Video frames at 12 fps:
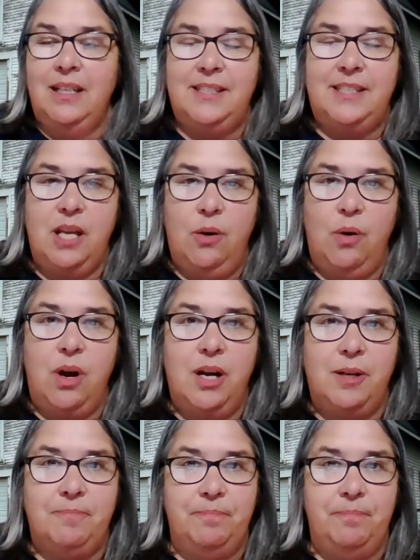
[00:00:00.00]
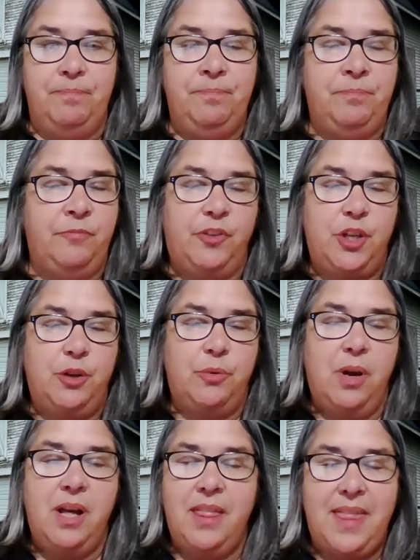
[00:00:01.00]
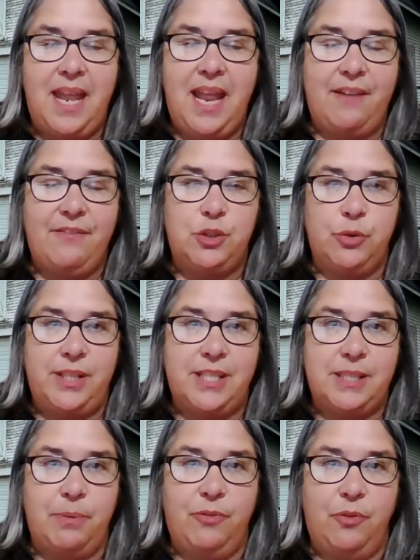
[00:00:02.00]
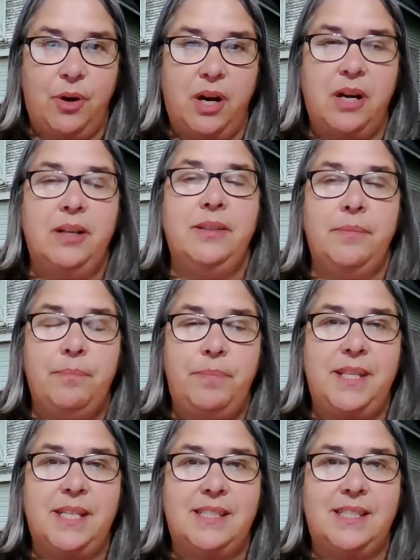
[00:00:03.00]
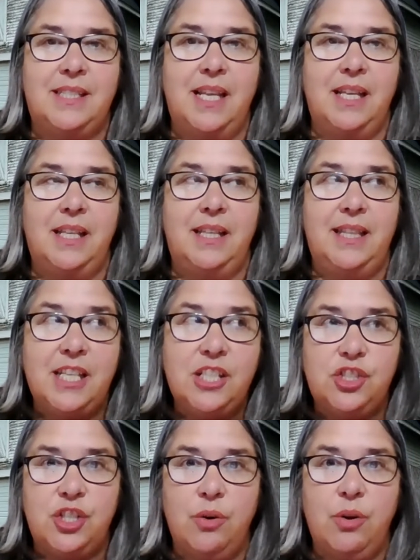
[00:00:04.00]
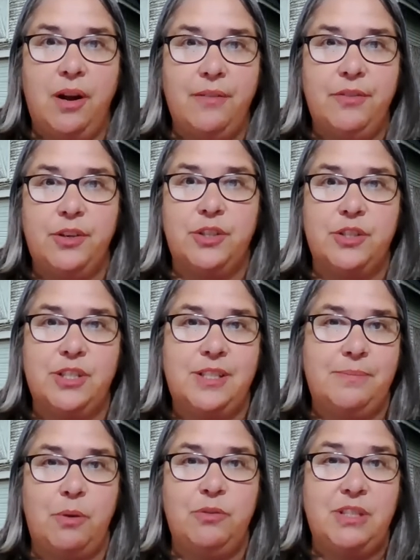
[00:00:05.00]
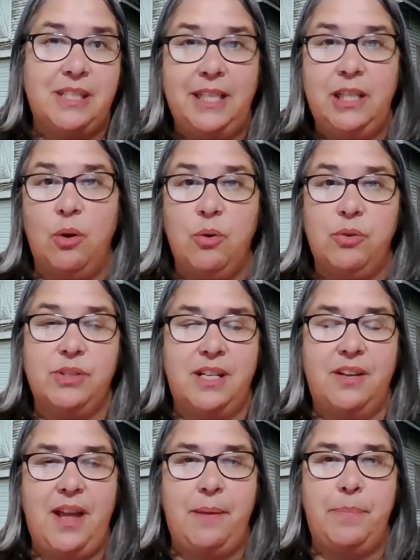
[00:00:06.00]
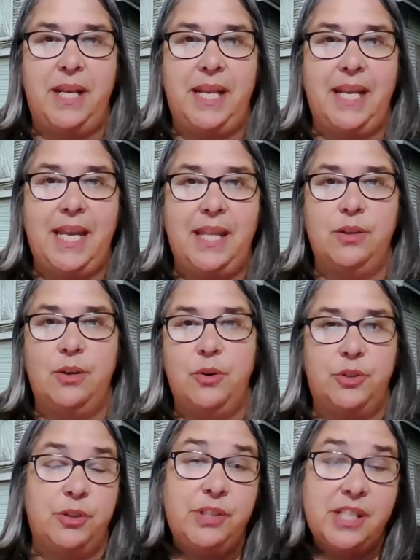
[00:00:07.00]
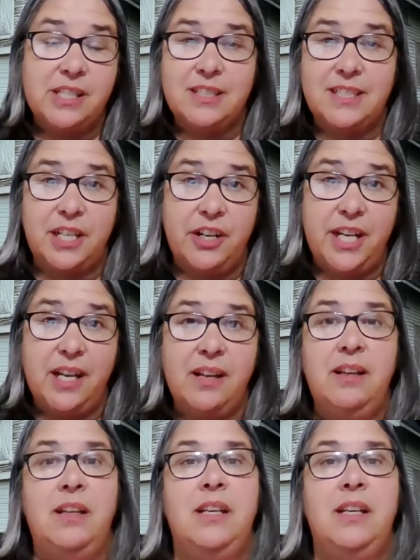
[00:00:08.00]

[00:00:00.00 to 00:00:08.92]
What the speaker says: So for you that haven't joined this before, this show covers mostly local stuff happening in the Nordonia Hills area,